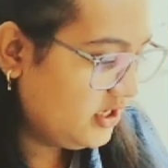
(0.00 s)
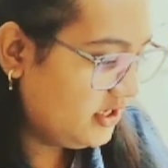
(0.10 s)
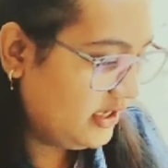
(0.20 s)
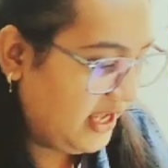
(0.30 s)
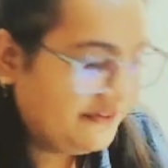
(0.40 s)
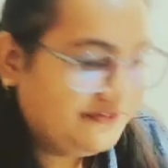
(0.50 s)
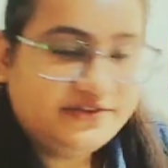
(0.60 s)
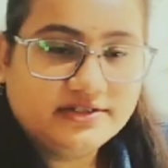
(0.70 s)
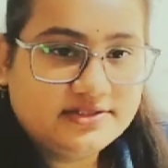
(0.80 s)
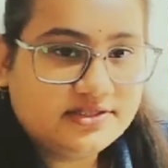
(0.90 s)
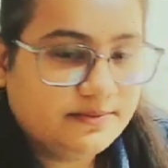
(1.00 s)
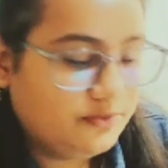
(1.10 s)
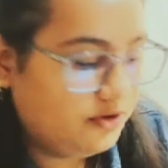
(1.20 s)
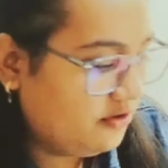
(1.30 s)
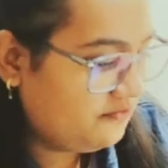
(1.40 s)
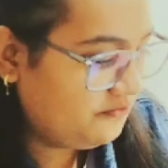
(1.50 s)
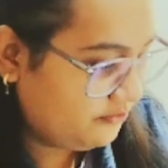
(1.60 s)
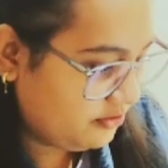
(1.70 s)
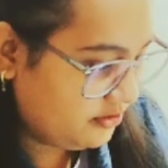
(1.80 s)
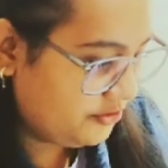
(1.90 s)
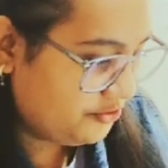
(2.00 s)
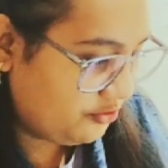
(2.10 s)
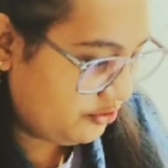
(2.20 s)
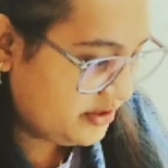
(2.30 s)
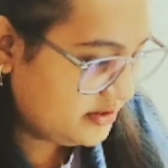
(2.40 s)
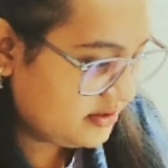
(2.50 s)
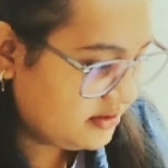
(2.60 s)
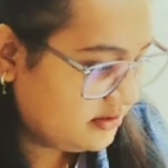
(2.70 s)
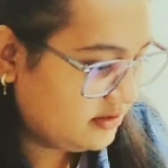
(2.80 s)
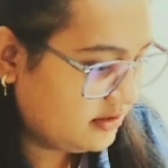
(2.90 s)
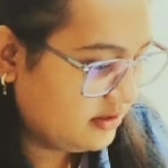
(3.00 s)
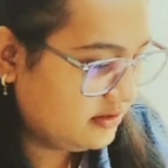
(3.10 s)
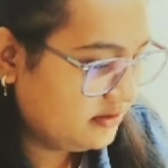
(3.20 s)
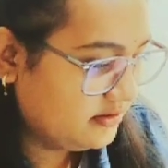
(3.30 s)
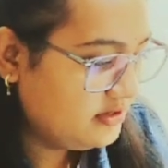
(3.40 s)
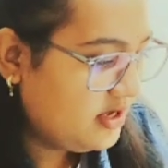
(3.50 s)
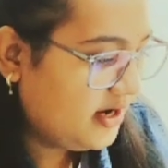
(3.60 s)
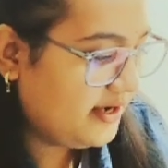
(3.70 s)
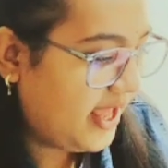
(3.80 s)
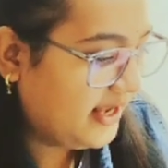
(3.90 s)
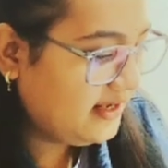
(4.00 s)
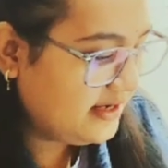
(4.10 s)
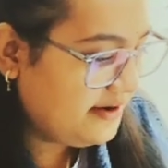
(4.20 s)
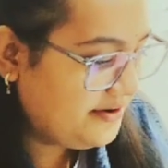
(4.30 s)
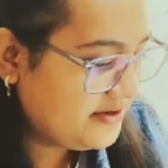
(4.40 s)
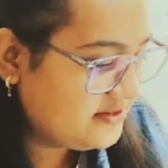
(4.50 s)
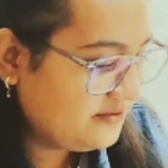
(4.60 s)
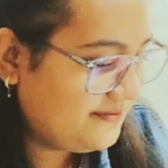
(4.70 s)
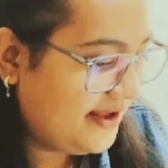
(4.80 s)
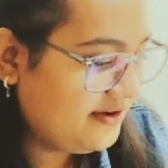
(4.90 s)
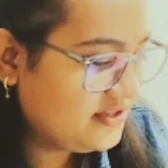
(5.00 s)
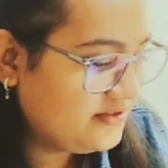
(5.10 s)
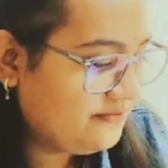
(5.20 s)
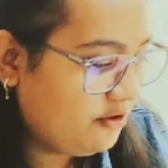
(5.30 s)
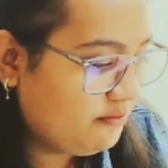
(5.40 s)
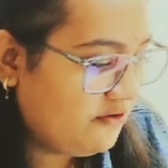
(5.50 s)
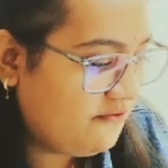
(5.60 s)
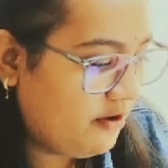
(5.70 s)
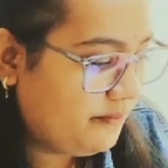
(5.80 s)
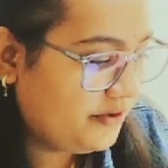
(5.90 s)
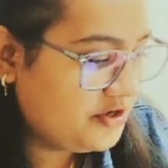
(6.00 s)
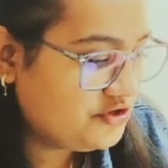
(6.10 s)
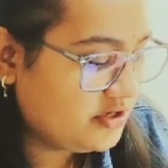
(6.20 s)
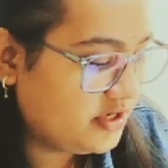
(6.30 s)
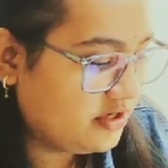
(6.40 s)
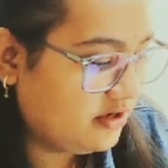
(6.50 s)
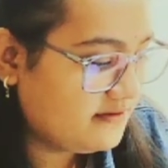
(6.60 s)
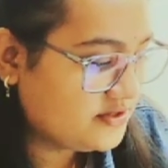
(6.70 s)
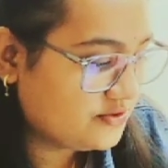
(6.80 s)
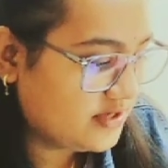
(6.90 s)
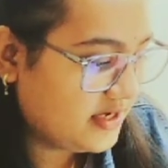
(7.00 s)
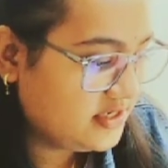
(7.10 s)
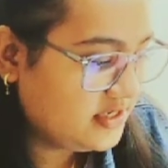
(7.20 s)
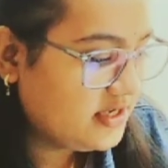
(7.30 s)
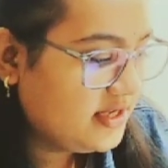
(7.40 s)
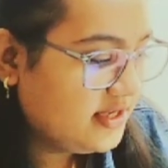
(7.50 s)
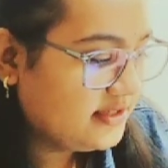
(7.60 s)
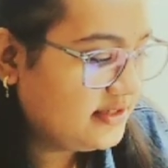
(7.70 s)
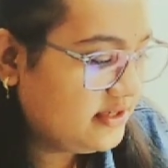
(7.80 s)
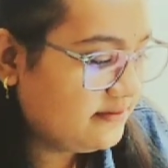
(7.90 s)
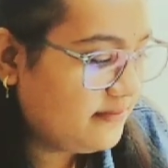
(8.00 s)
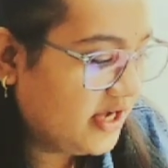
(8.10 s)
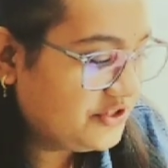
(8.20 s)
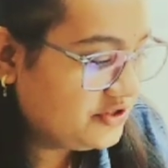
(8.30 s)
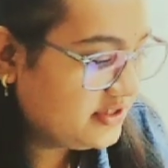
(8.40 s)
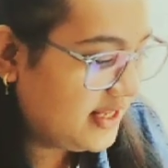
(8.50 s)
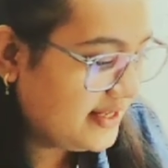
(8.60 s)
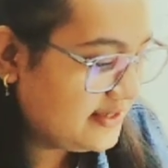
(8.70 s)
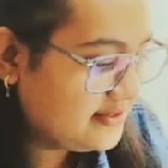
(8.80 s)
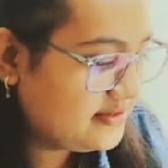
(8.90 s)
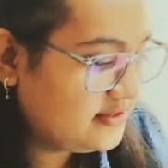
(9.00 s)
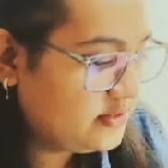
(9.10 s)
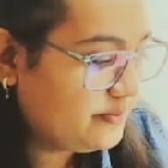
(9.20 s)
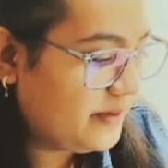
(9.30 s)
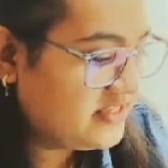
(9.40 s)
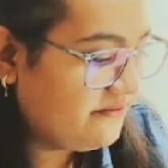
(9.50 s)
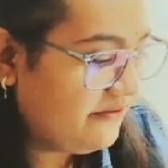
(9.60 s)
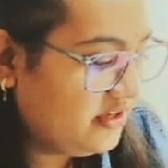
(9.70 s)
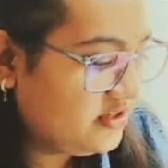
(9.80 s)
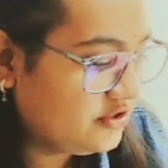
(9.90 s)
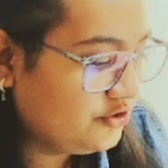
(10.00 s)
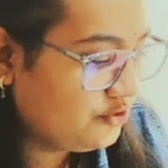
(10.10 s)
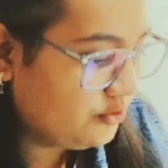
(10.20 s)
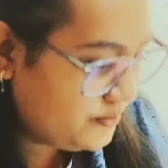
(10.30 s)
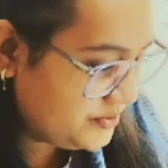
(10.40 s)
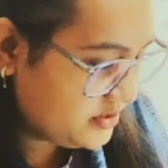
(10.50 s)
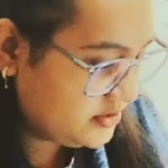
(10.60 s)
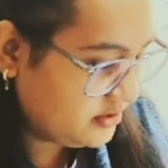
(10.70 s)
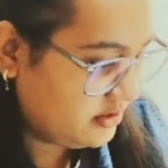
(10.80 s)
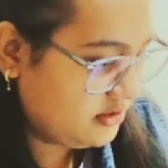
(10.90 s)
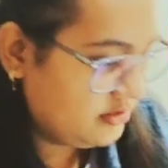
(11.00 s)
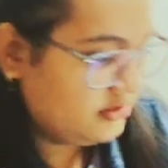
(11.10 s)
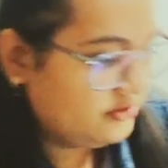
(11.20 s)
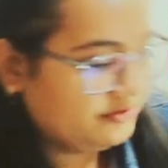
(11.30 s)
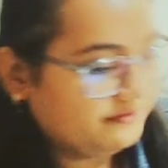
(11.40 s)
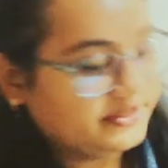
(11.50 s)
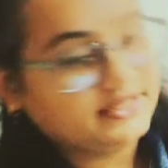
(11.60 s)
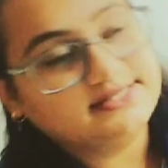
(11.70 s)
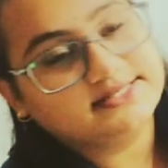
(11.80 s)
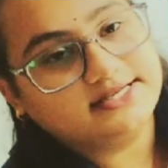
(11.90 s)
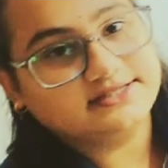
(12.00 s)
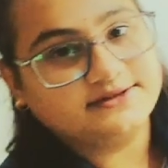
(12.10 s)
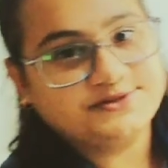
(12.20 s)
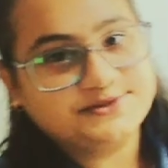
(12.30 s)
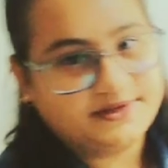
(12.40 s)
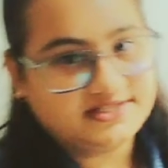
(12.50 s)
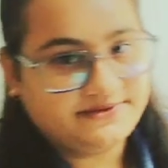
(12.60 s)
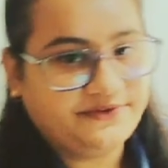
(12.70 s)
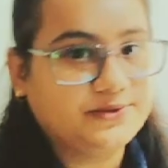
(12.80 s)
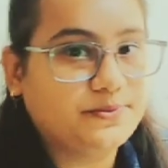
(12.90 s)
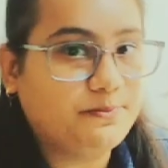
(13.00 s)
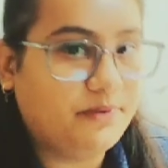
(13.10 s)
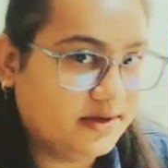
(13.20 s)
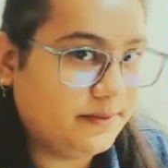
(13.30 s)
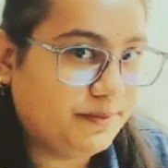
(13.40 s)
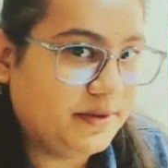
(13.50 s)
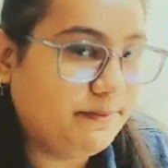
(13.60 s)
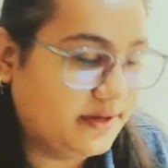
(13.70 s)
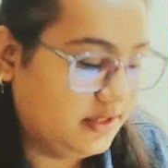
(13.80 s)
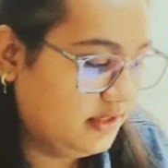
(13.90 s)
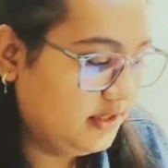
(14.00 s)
After the symbol of roads, Dylan addressed the various form of oppression in our society that marginalized specific groups, or we can say some specific people